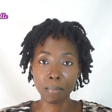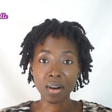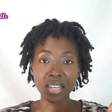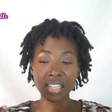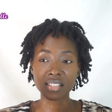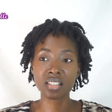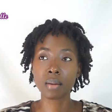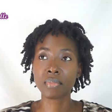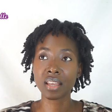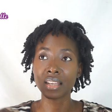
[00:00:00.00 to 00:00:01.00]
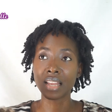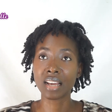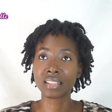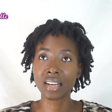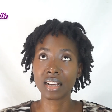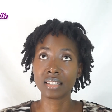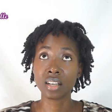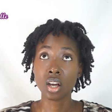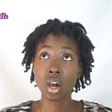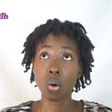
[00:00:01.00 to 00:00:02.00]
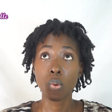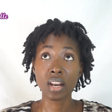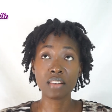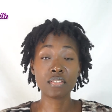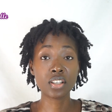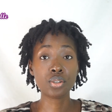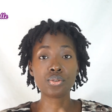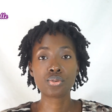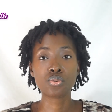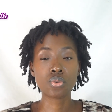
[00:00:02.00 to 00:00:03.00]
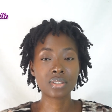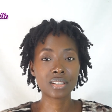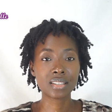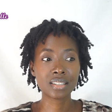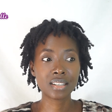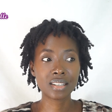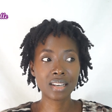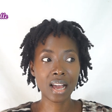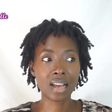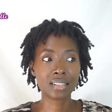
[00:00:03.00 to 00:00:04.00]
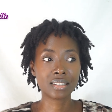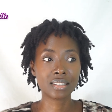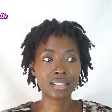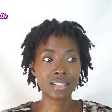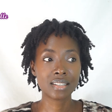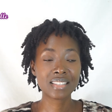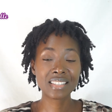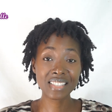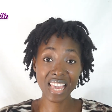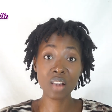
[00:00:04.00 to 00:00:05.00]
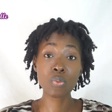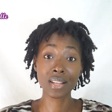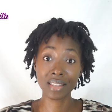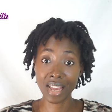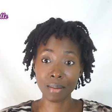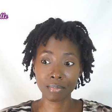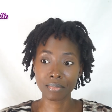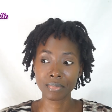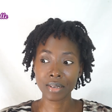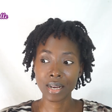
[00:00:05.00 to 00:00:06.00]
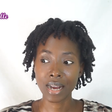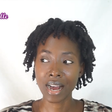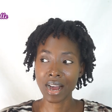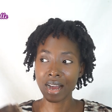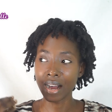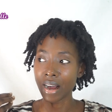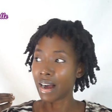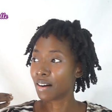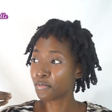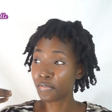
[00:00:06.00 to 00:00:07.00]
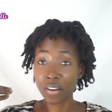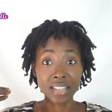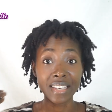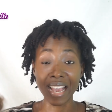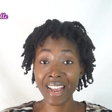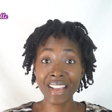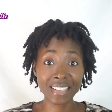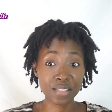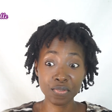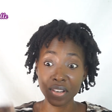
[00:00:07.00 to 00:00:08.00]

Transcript: but it's something that can, whatever you do, can stay with them for years.